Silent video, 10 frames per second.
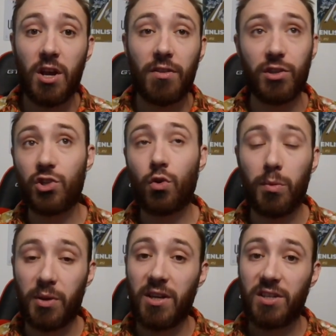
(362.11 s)
The
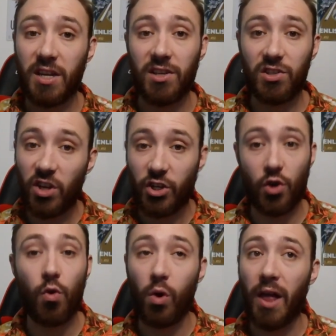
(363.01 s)
Scorpius is such a
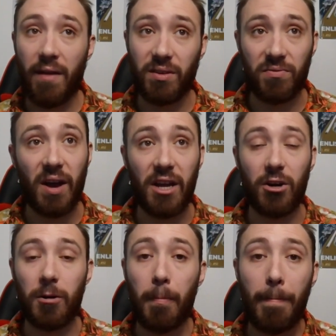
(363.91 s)
cool heavy
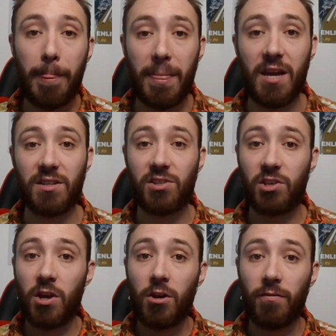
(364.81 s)
fighter. It's
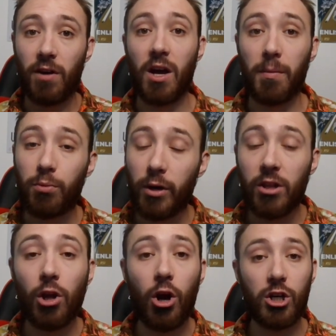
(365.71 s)
pretty
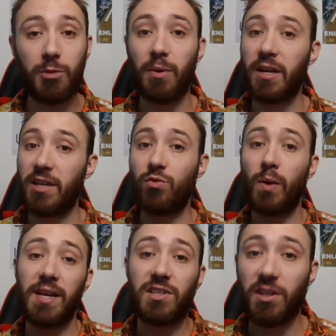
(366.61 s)
large, but its
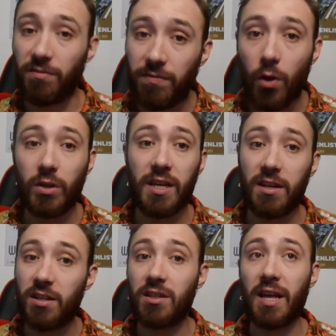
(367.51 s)
wings can fold in
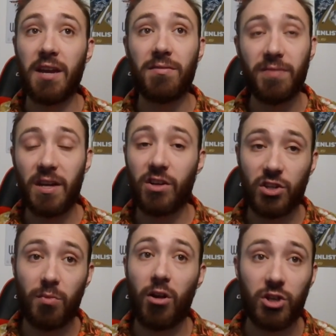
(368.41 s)
to let it fit in a
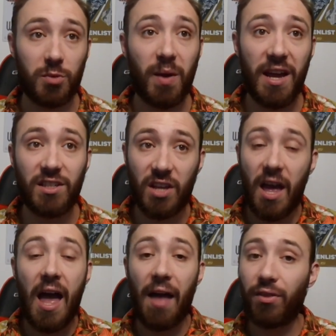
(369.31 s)
smaller space,
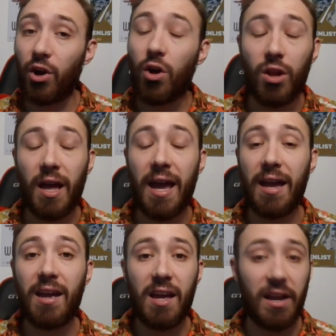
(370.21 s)
and the Hull
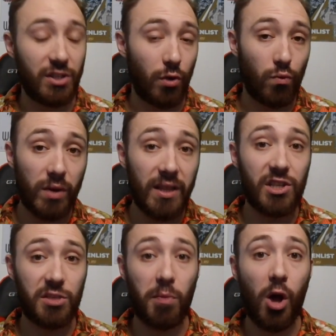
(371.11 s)
A is a really
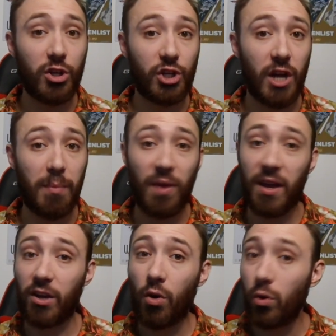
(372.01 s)
small ship that
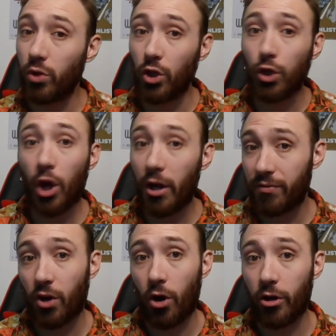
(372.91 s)
can hold a lot of
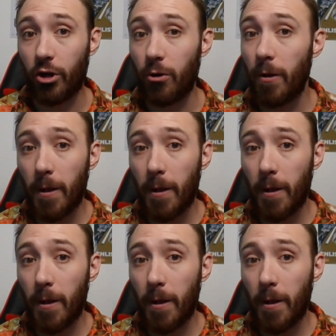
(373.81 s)
cargo.